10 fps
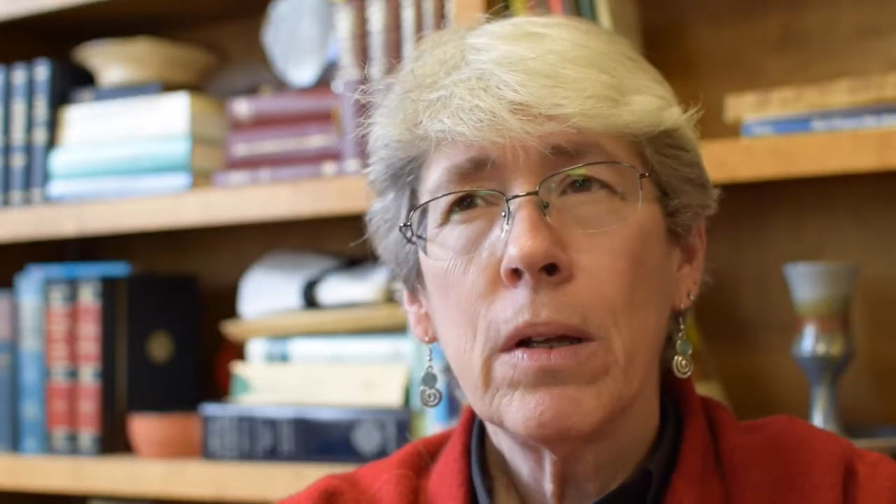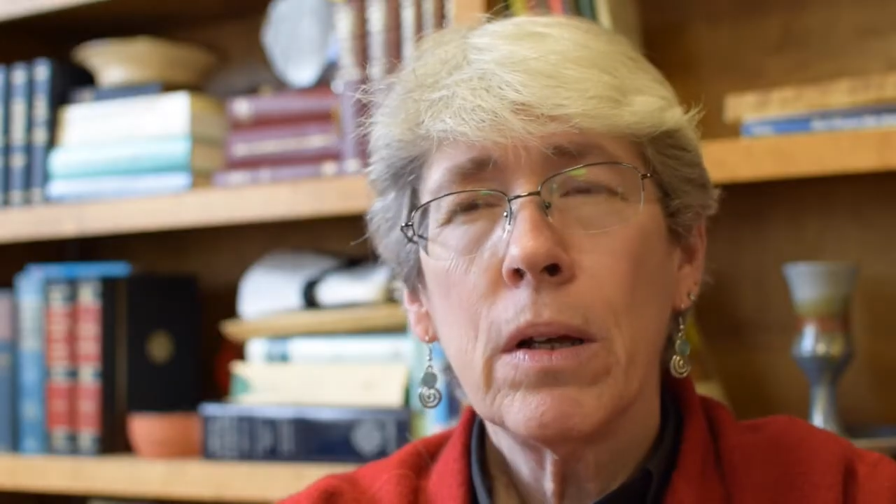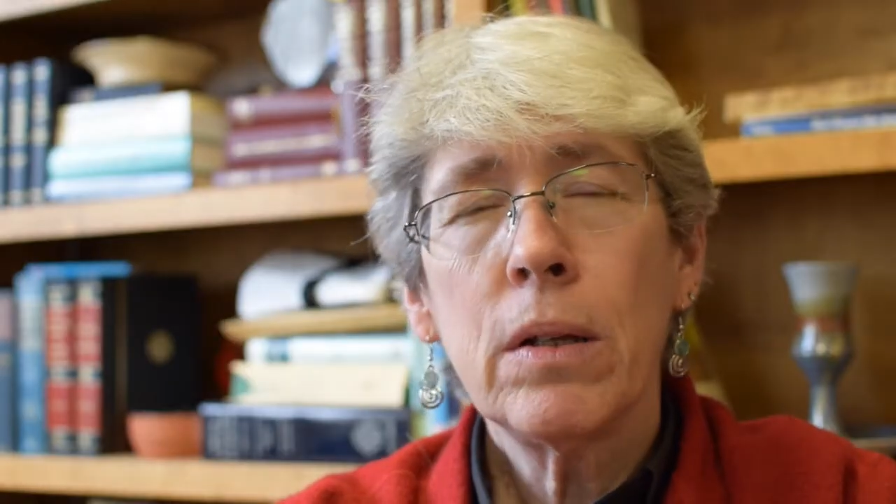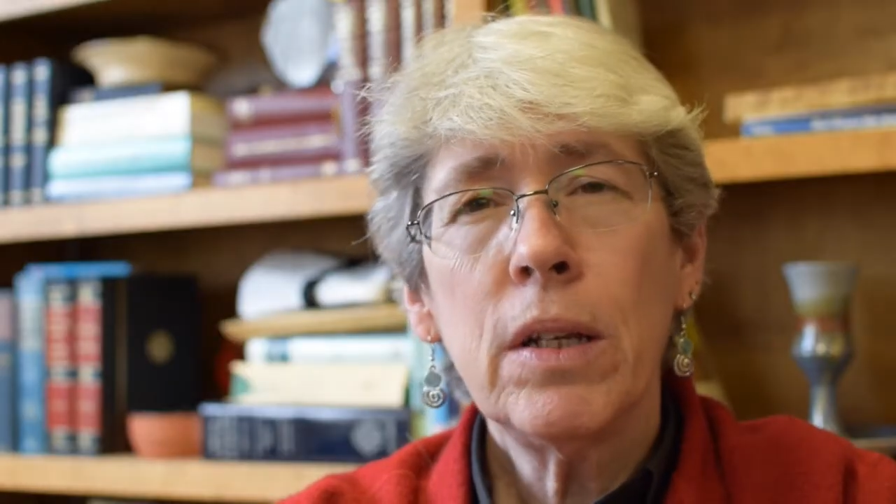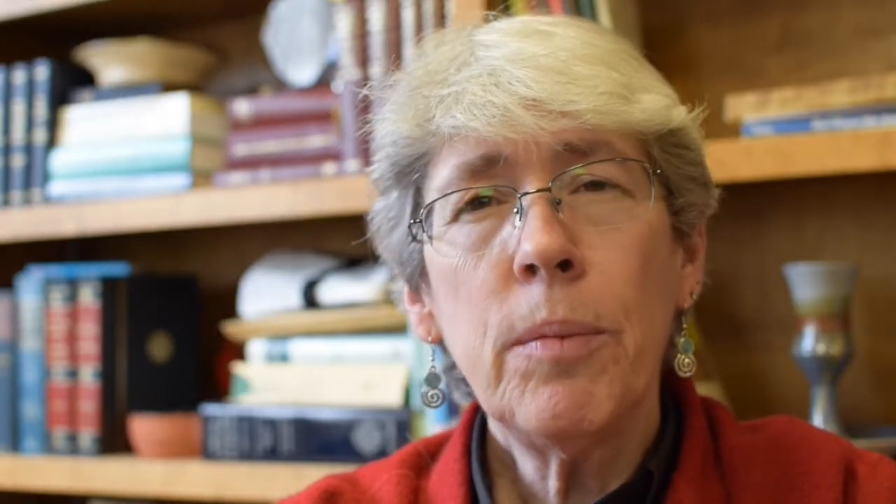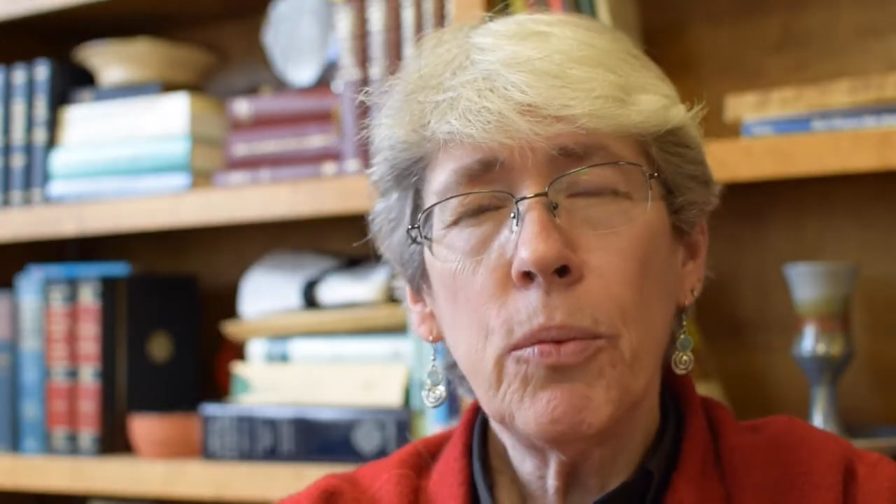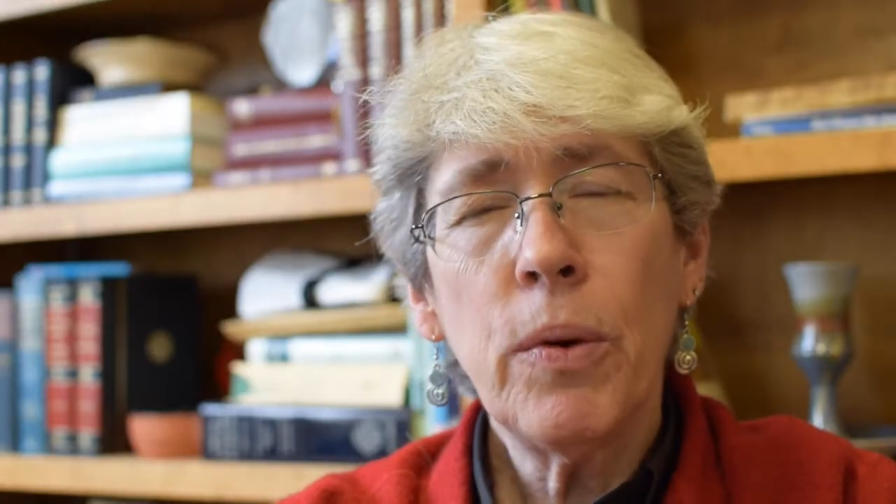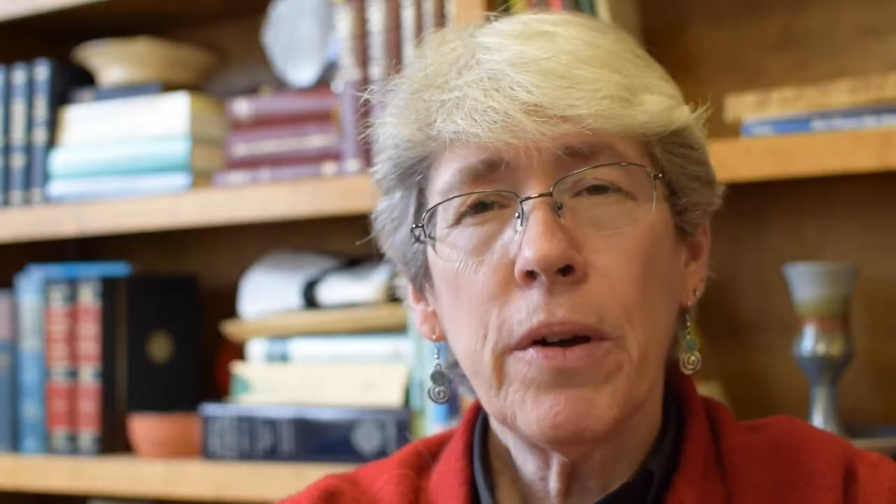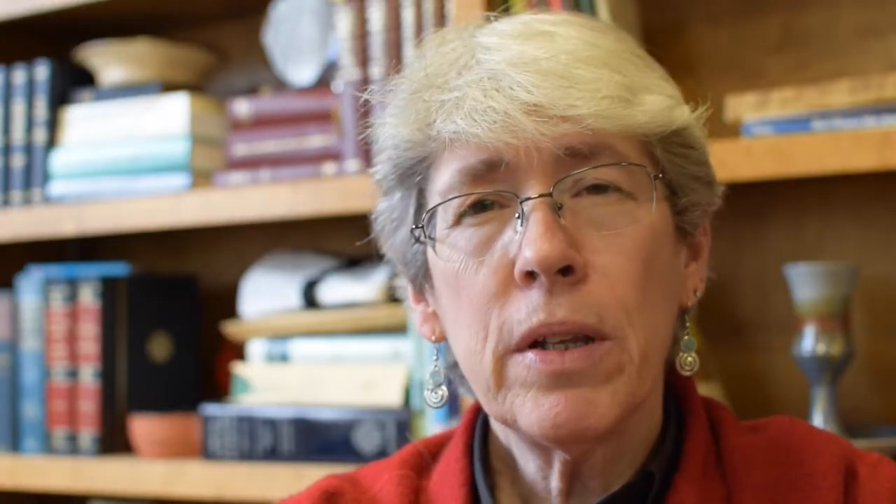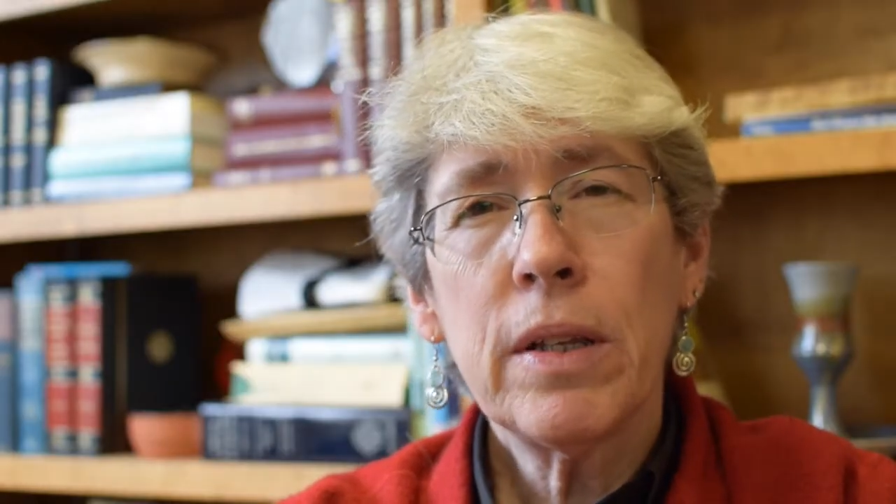a deep
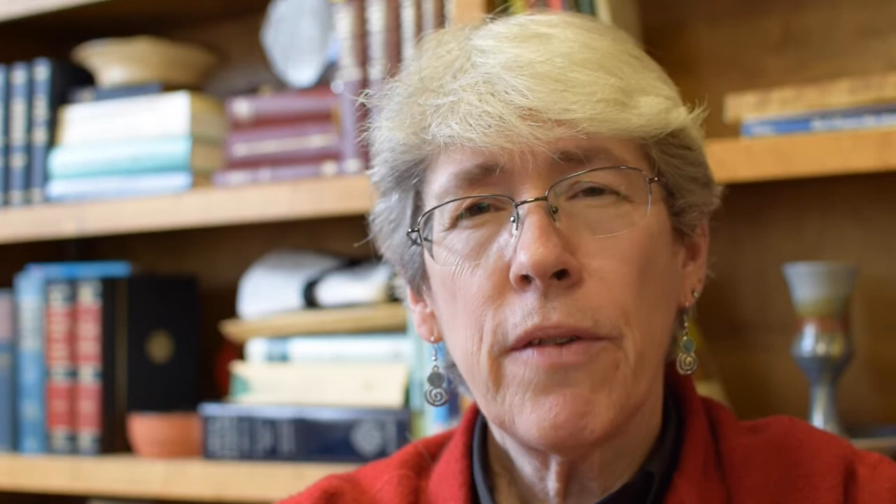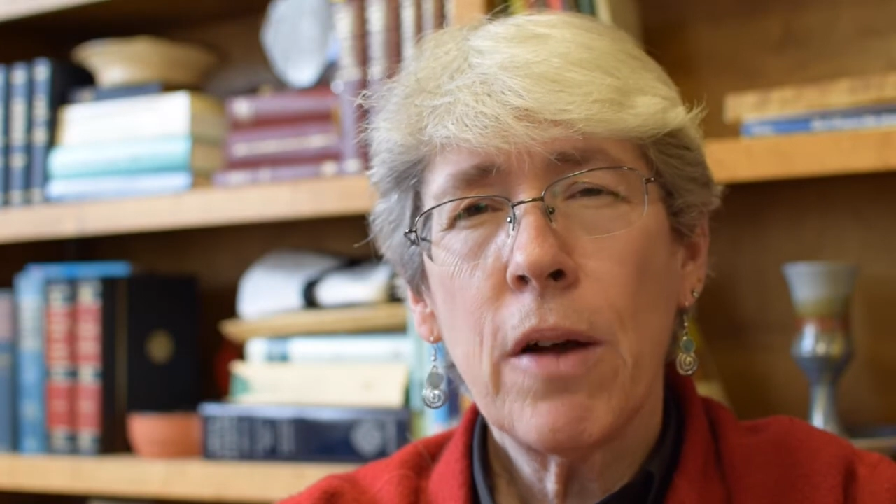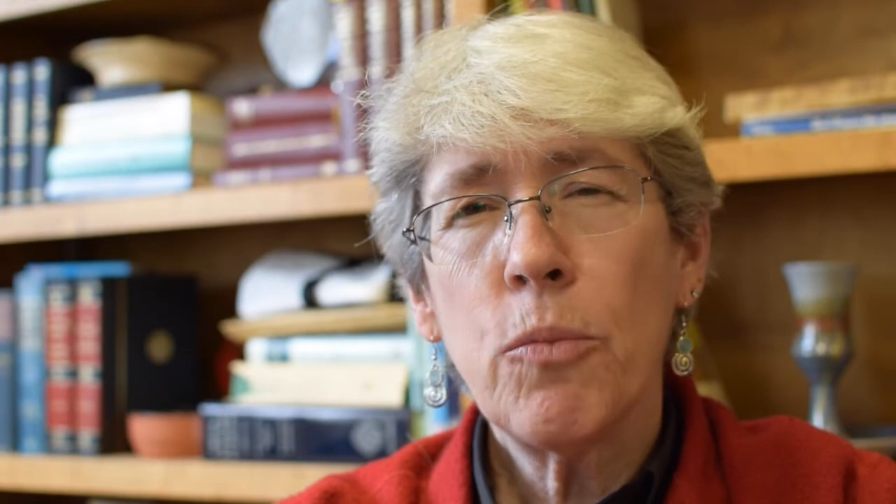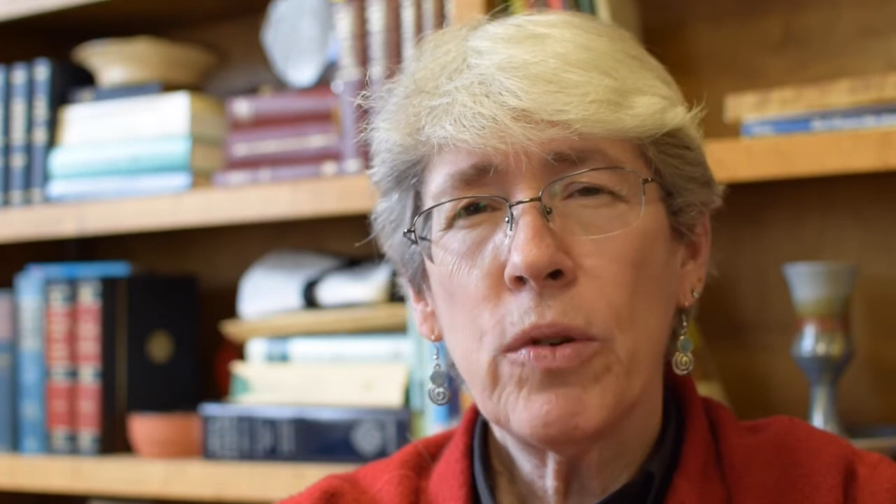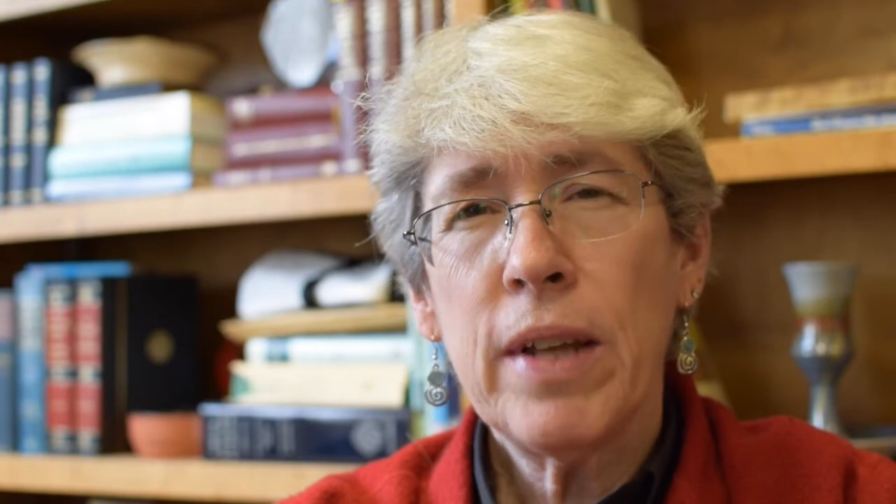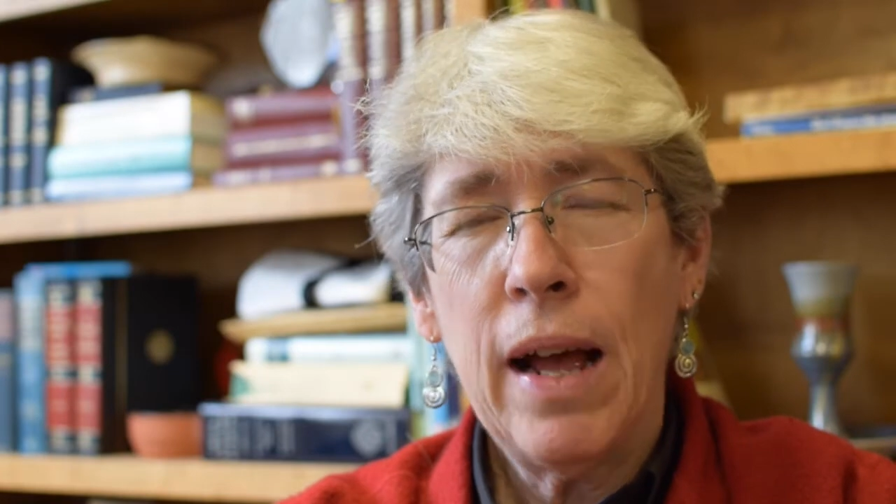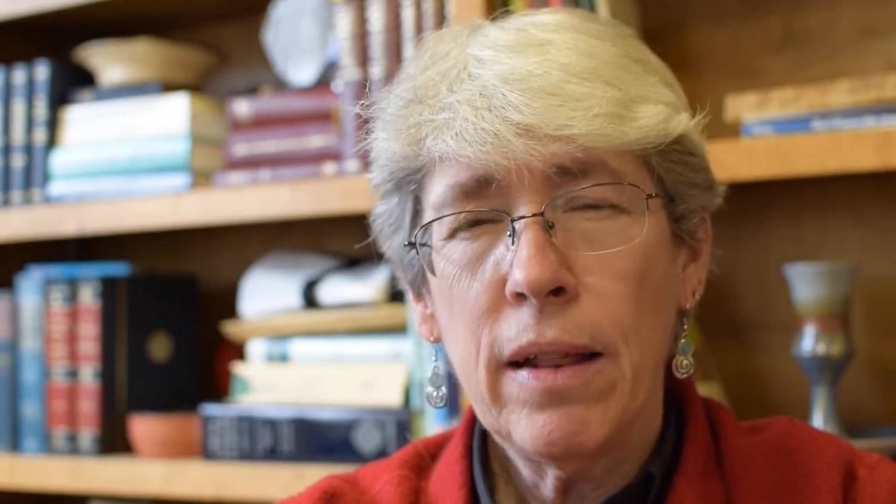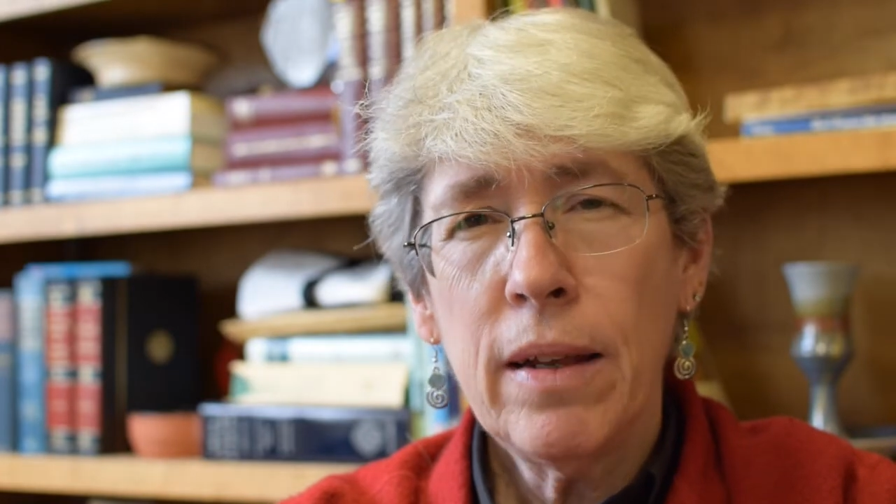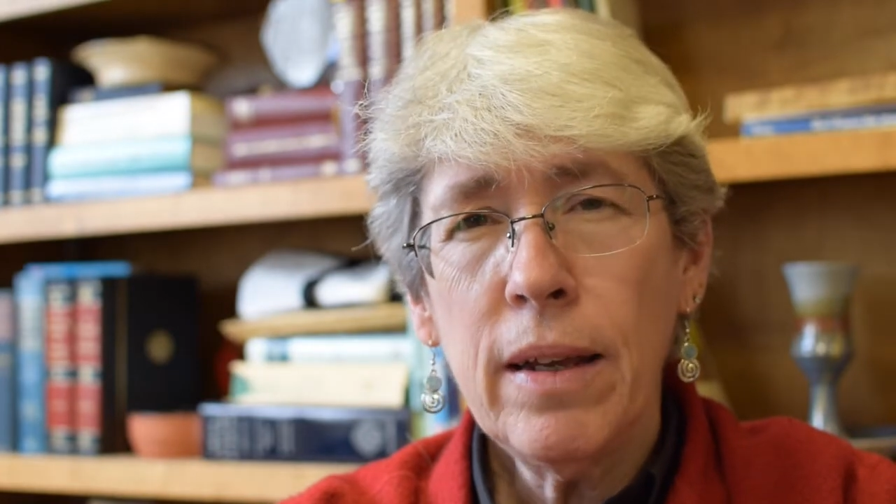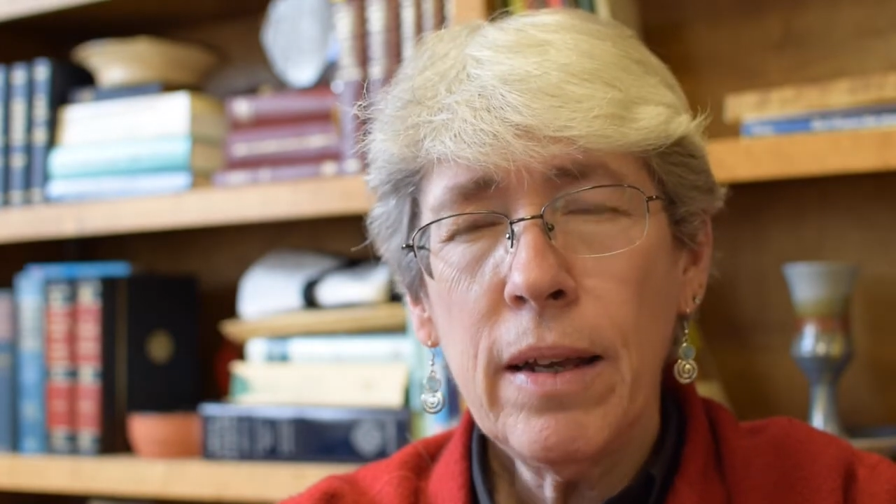awareness of our
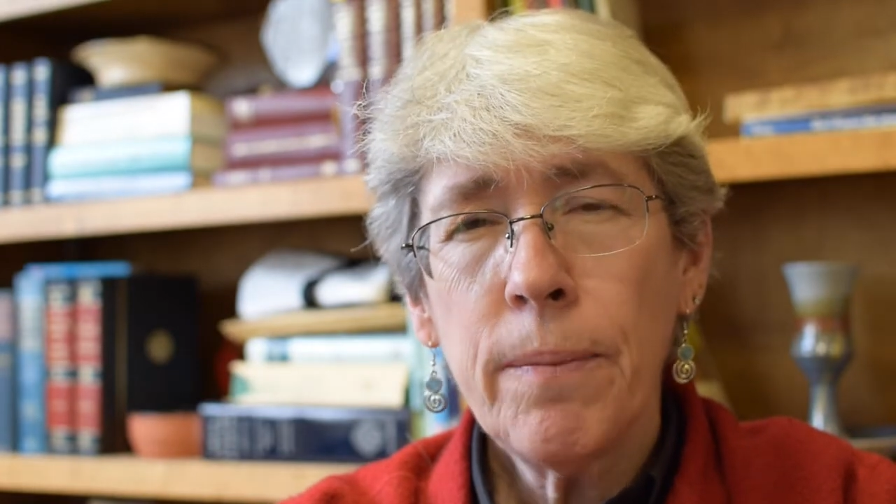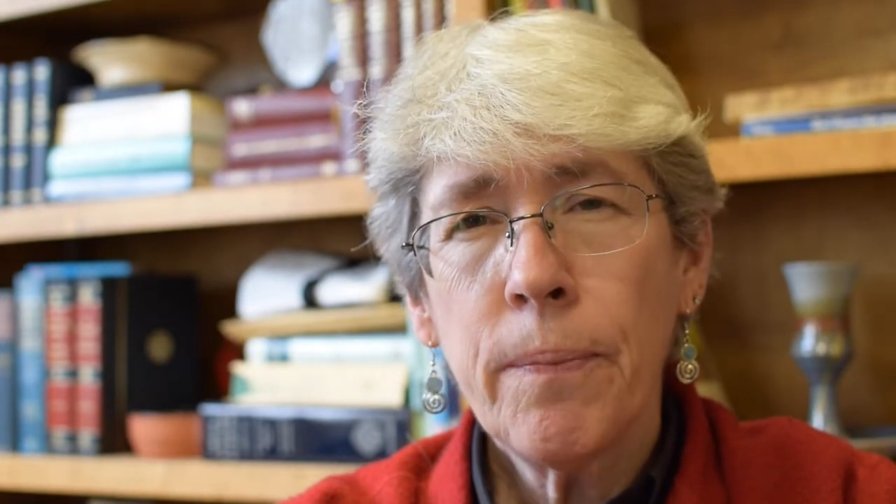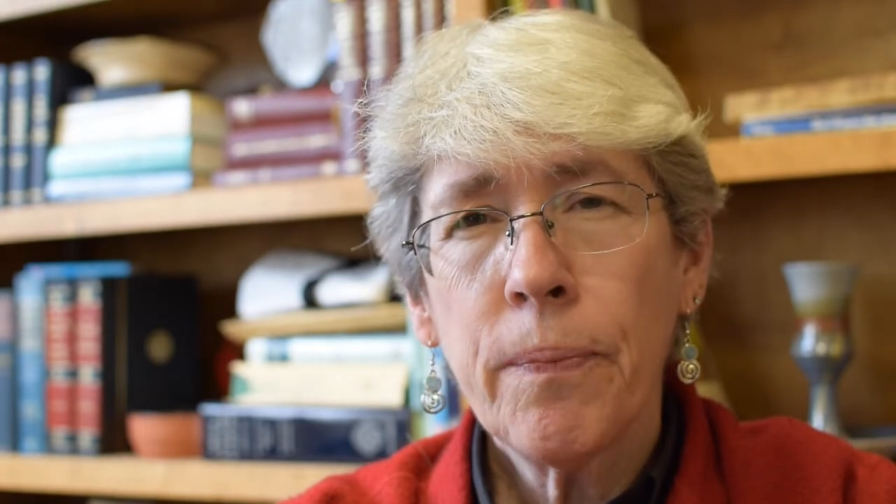mortality,